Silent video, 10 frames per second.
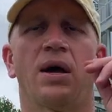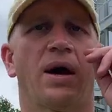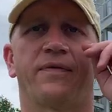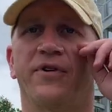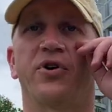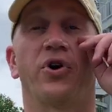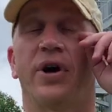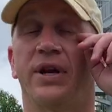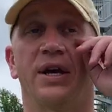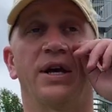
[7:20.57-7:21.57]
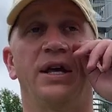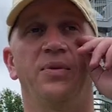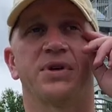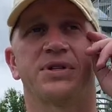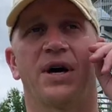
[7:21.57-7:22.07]
I feel good. He
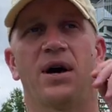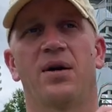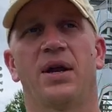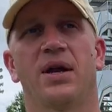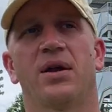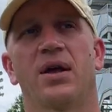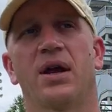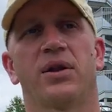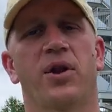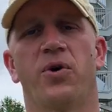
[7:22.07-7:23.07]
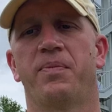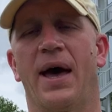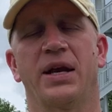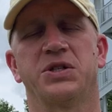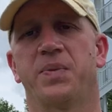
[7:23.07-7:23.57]
was in a load
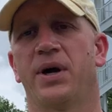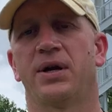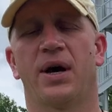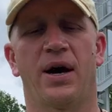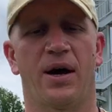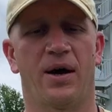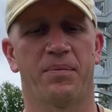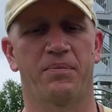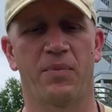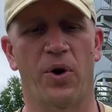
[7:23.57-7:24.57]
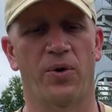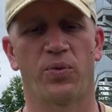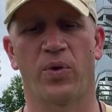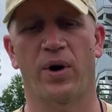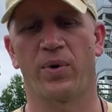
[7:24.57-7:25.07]
management
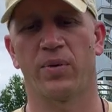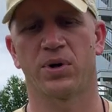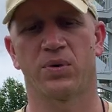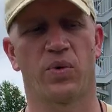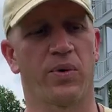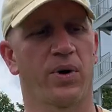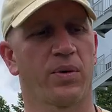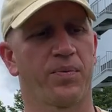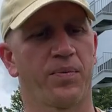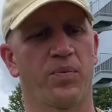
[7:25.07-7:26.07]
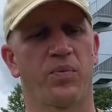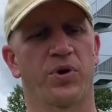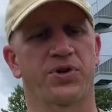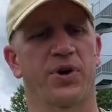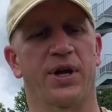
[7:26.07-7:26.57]
mode where we were
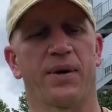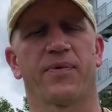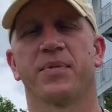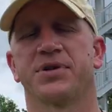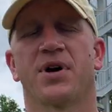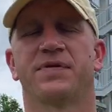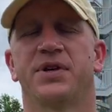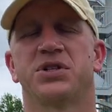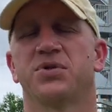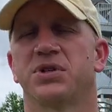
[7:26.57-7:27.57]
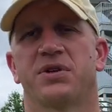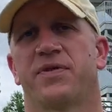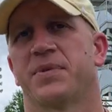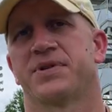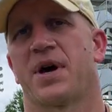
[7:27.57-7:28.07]
returning him from a soft tissue issue
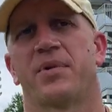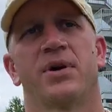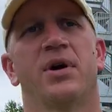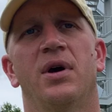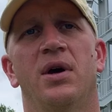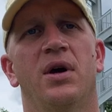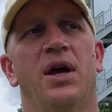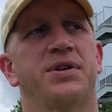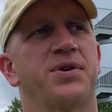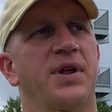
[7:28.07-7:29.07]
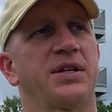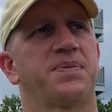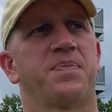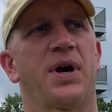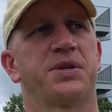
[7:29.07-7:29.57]
from the summer, and so
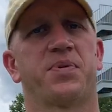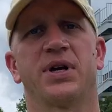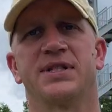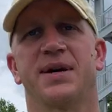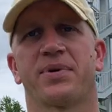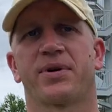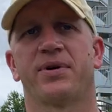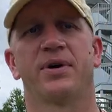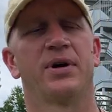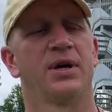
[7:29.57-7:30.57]
that's pretty typical.